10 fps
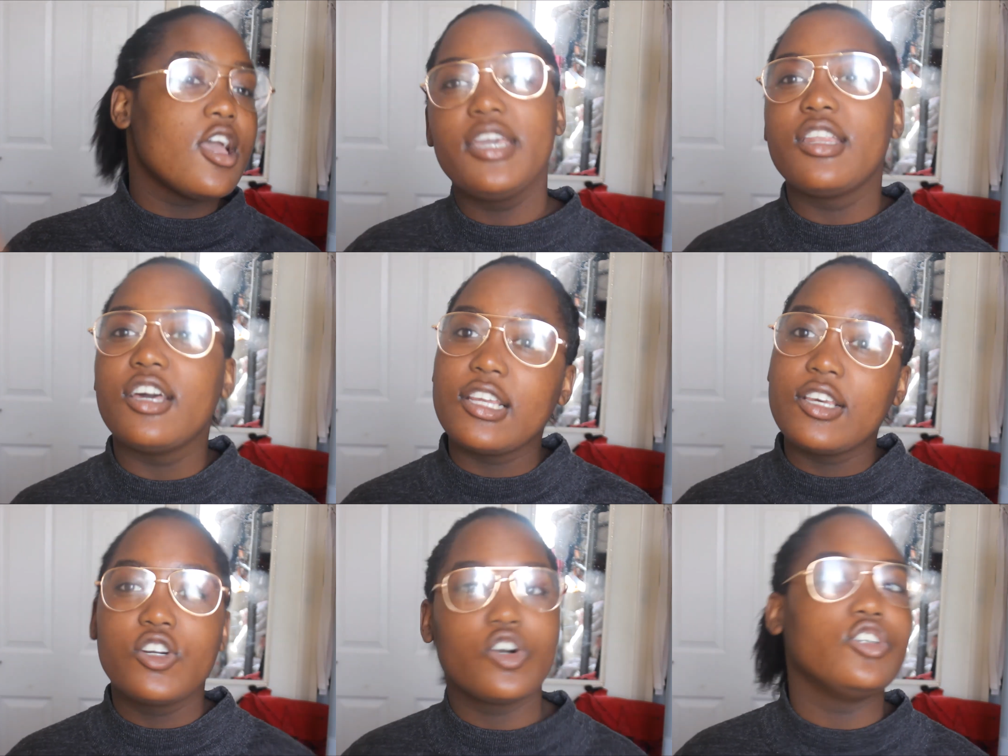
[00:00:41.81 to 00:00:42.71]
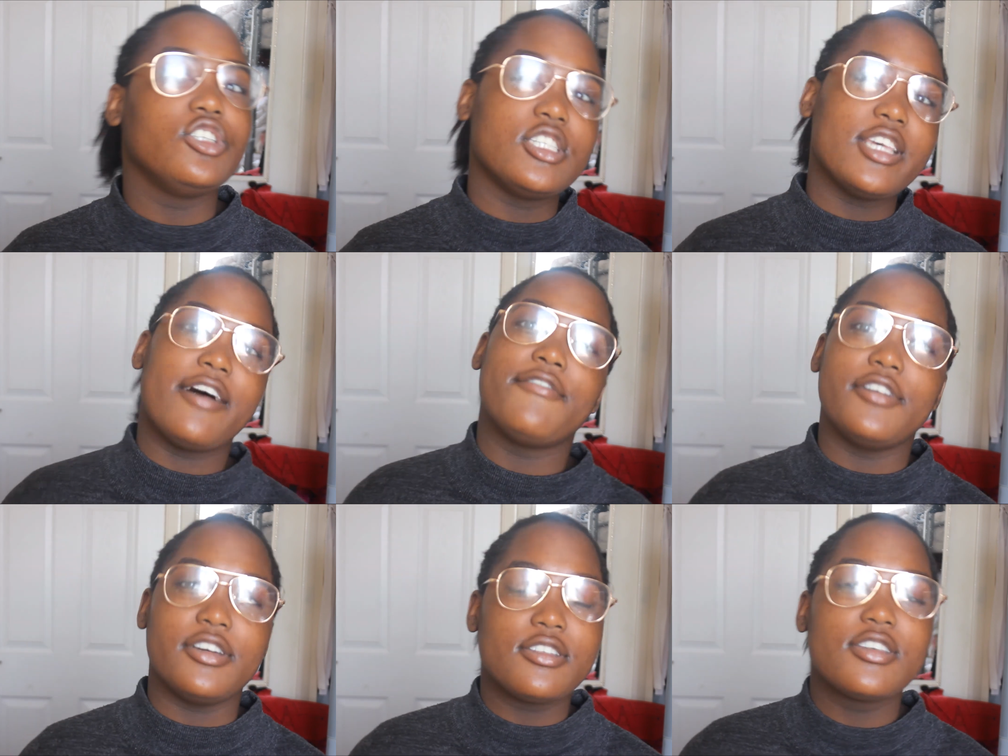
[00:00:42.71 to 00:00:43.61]
making a conscious
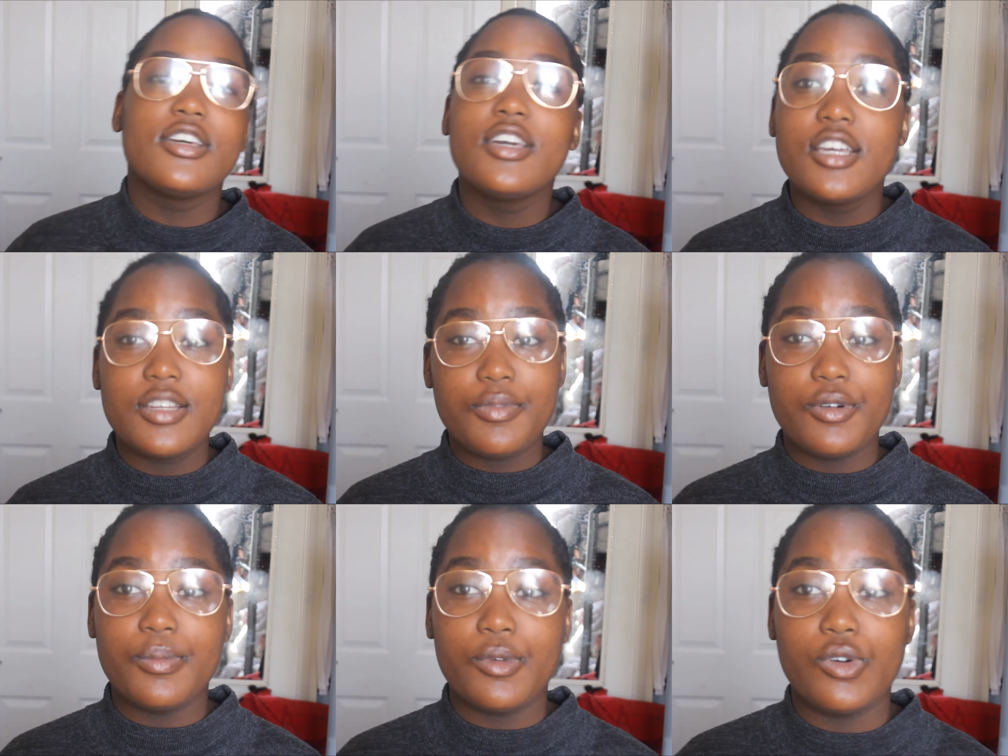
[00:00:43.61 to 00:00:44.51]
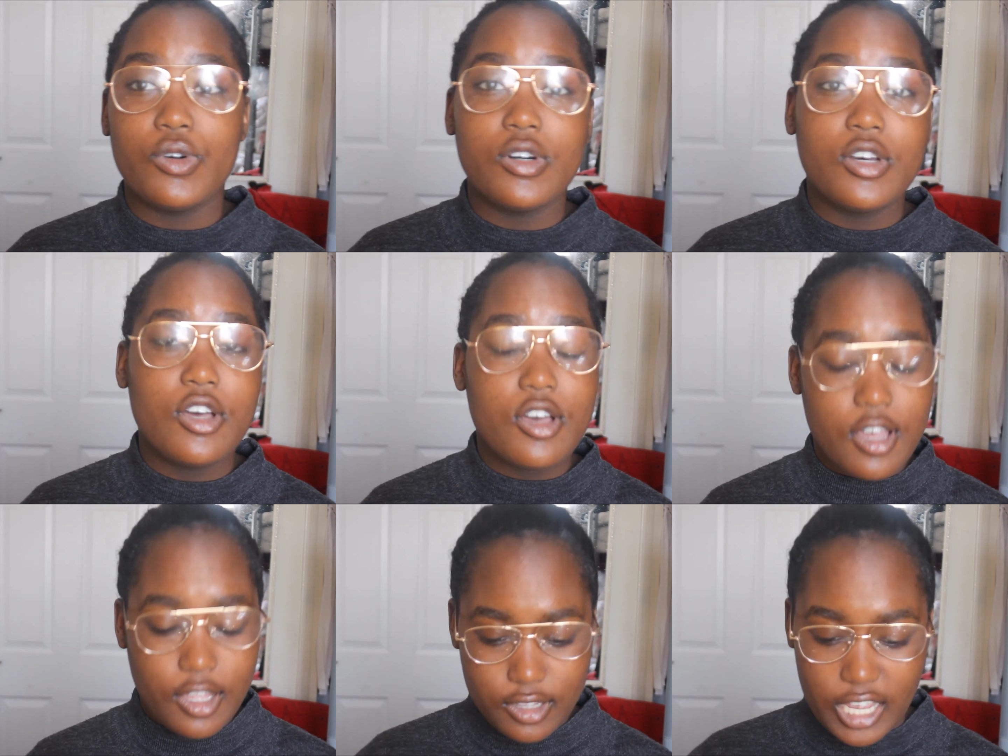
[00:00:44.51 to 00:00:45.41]
effort to put more
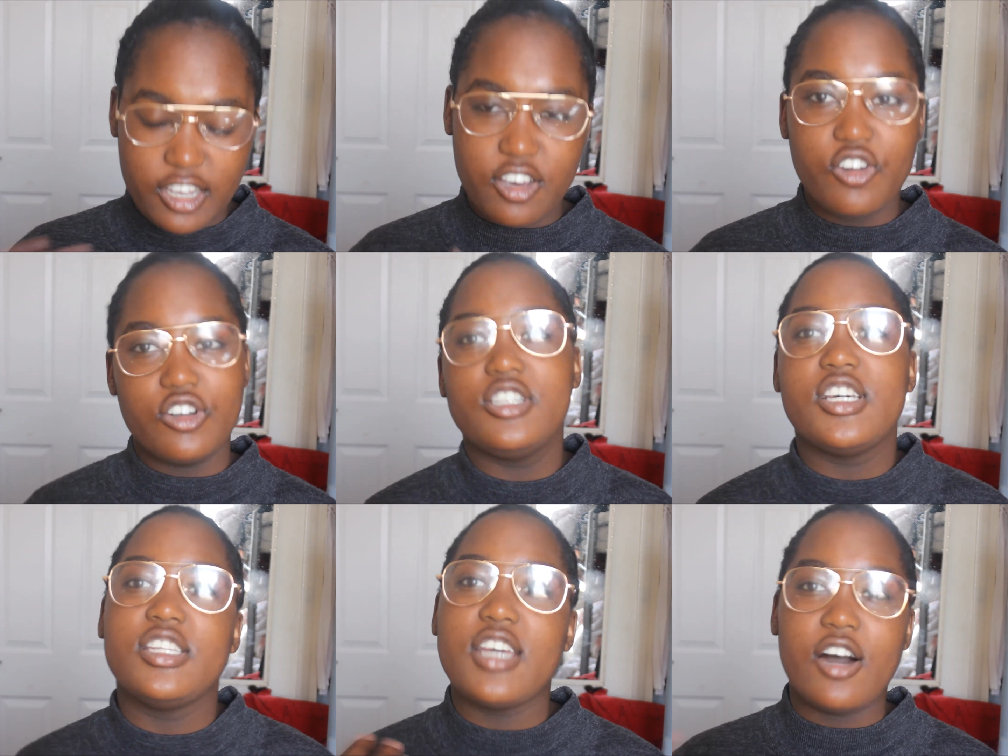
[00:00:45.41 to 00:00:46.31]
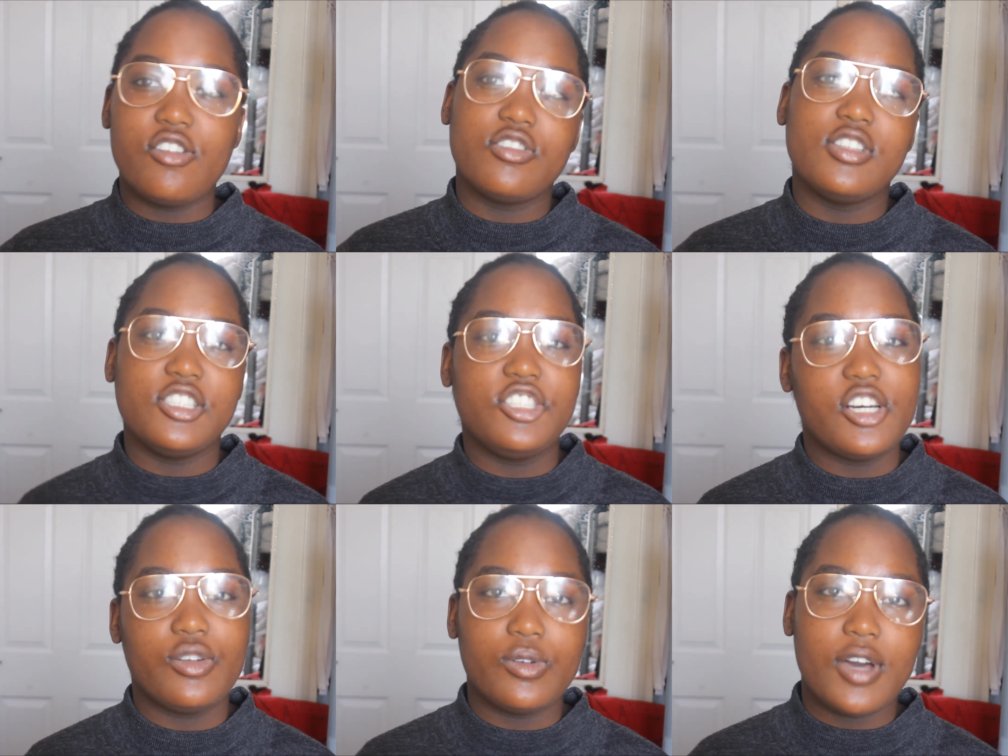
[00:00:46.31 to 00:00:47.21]
like content out on this
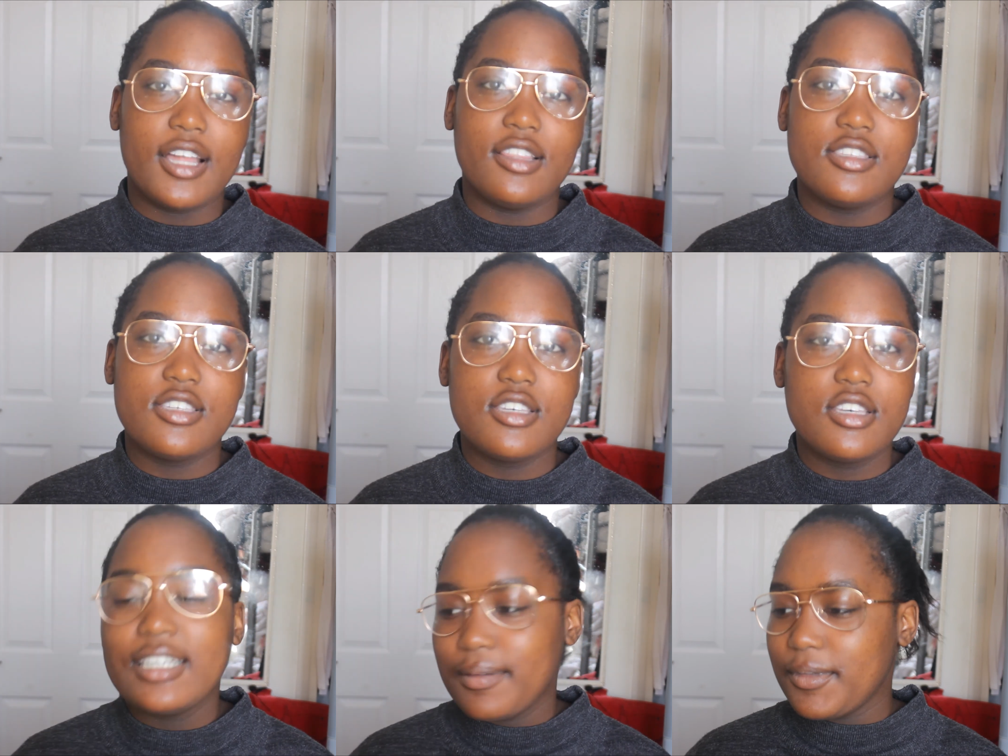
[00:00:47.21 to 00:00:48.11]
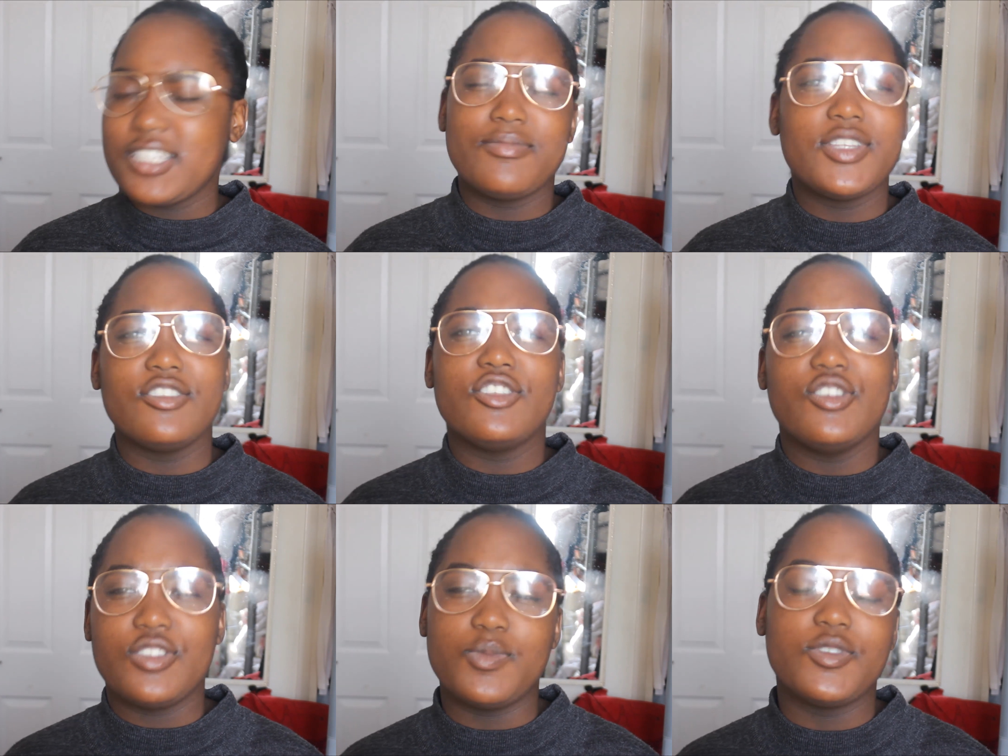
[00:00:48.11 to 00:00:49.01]
channel, and because I'm starting to
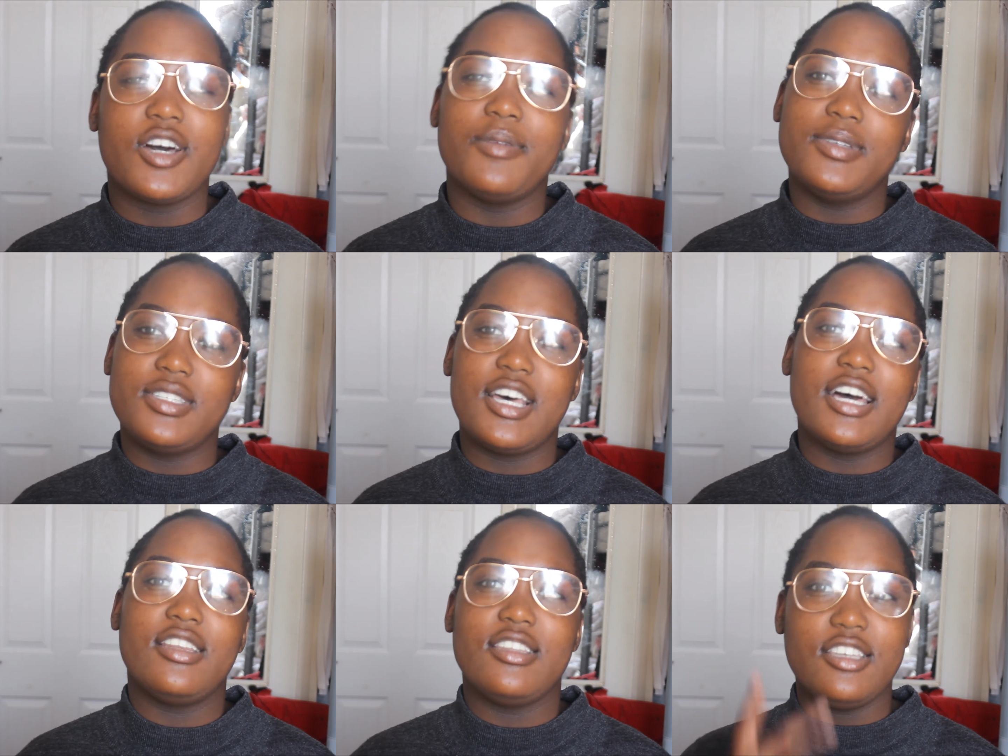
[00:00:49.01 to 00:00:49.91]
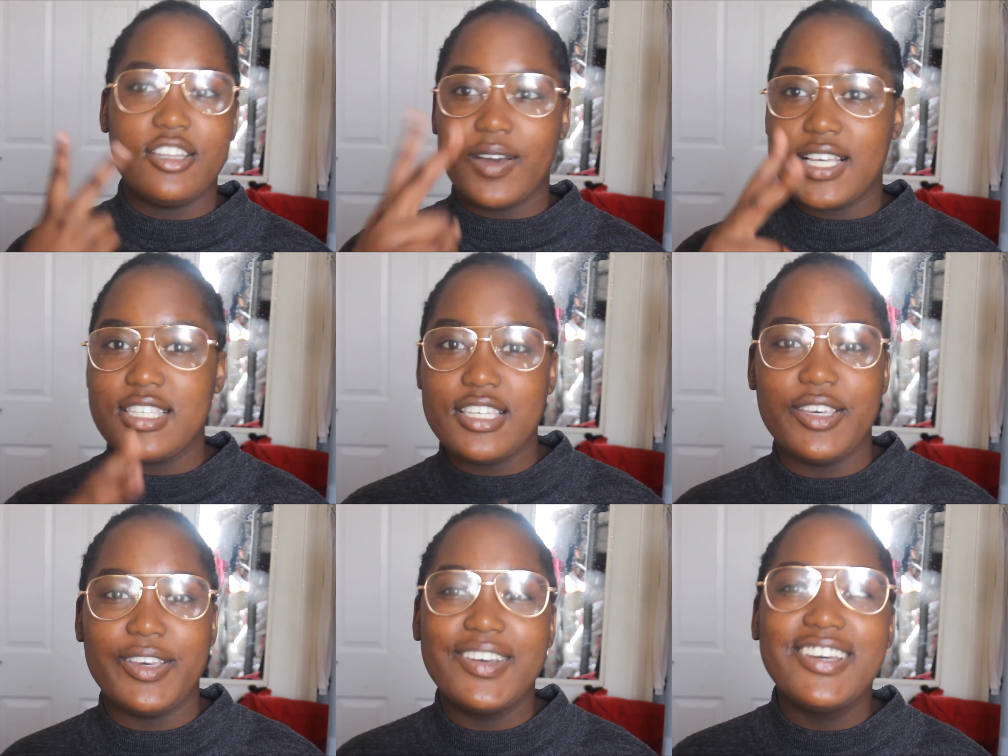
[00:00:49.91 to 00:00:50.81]
lose subscribers, and you know, I
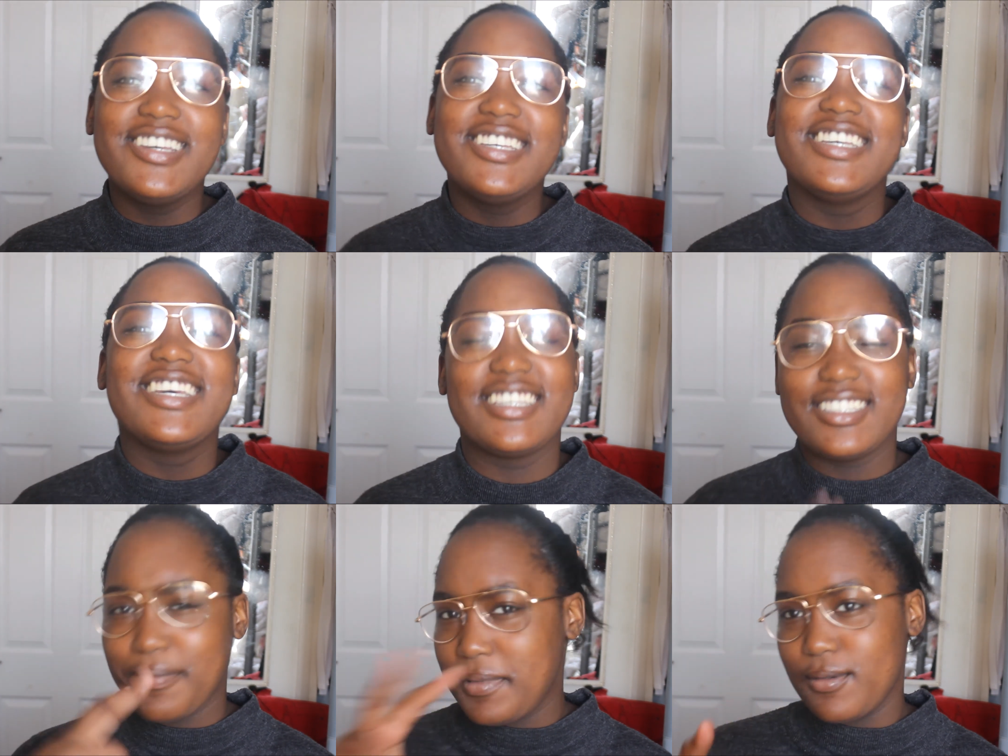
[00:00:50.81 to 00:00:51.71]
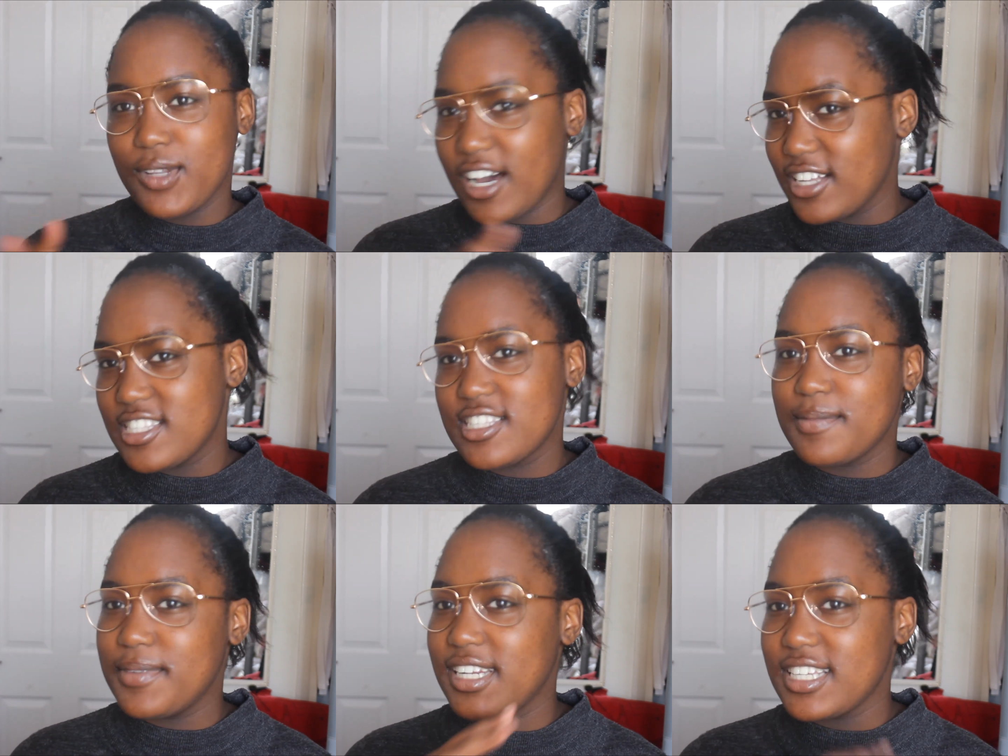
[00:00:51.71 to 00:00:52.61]
see you, the people that aren't
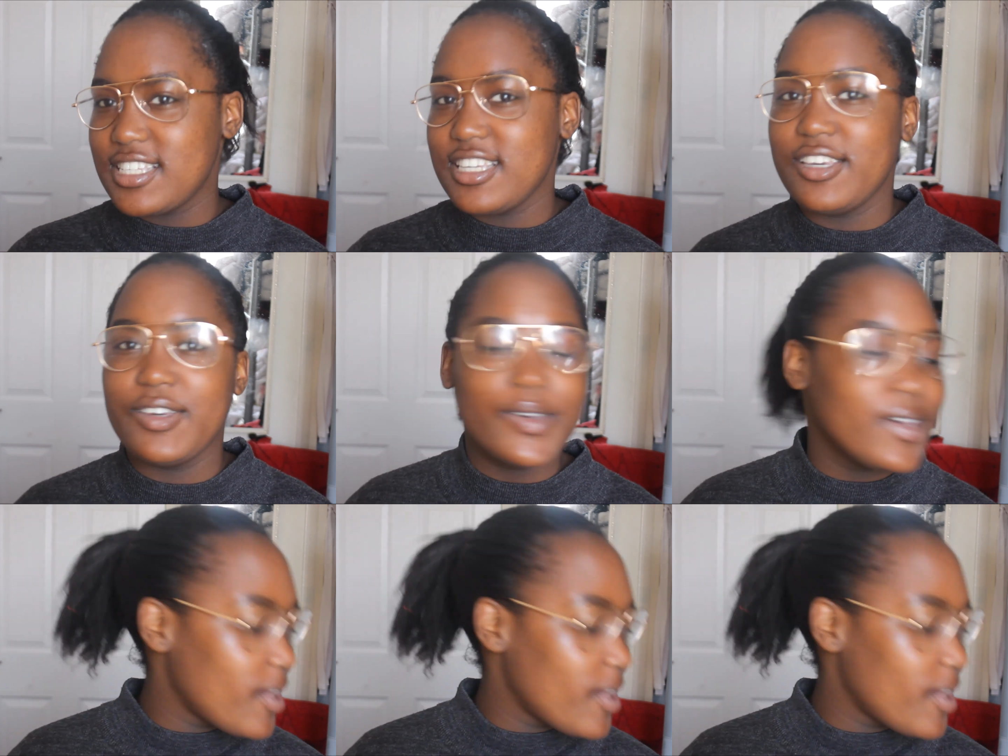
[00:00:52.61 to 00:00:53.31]
subbing, I see you,